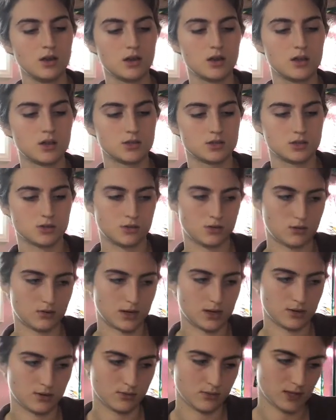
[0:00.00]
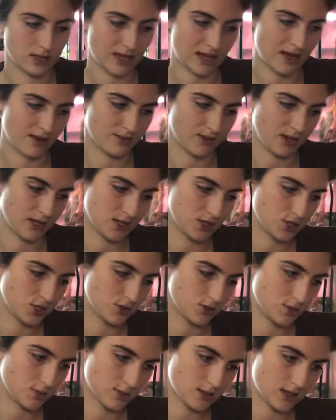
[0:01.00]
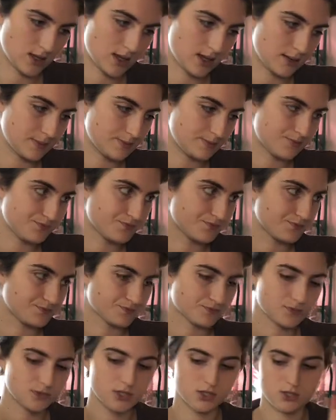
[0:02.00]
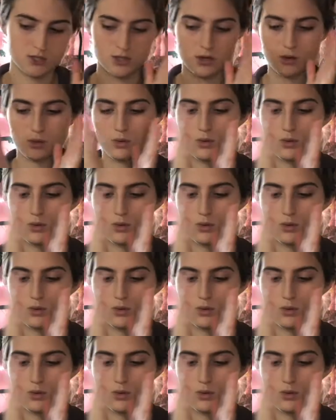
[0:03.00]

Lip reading: So I don't really have any issues with that. So,